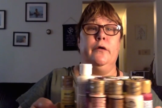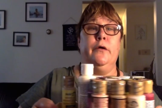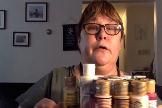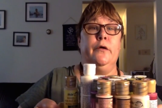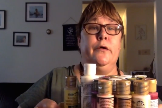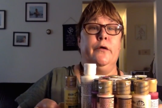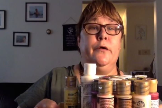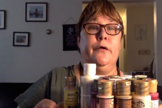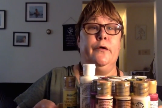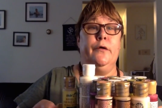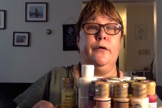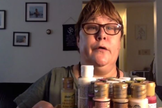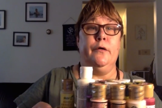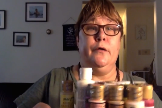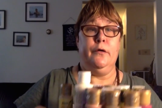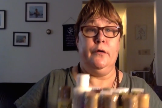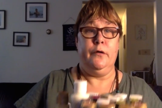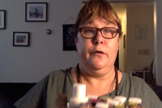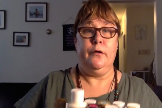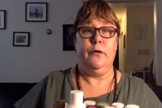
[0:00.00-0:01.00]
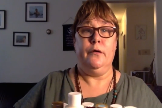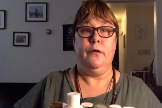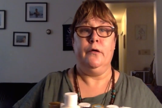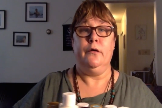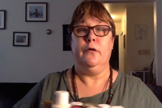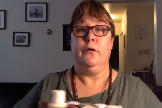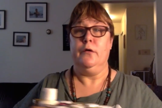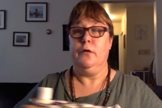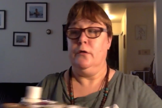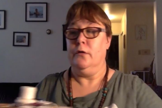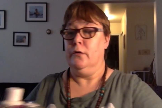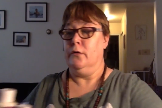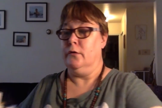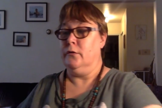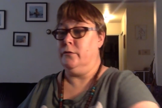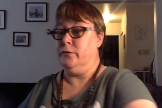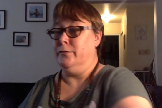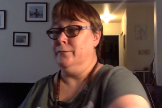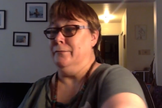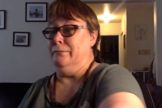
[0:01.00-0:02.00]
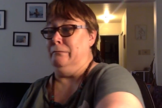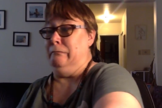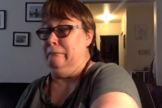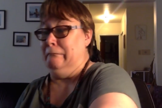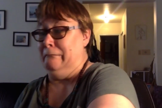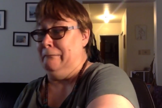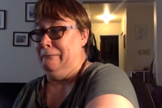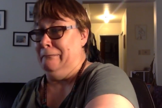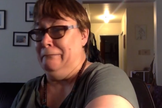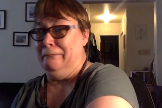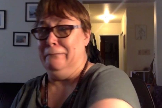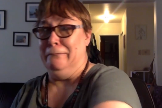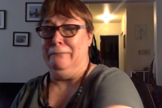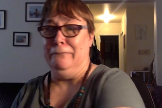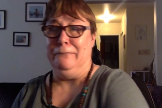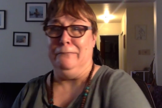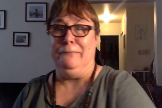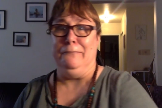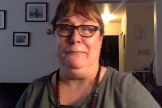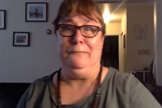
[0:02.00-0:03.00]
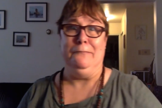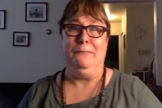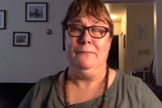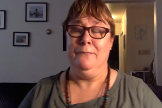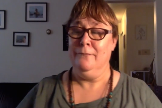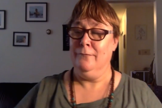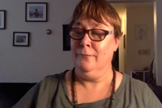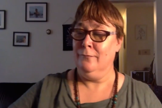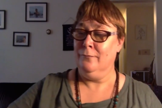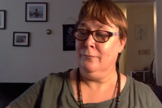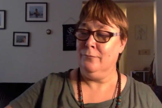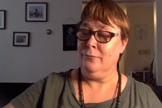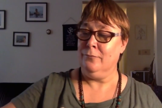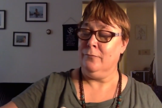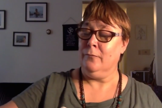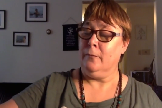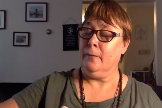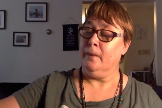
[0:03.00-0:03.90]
Nothing is said.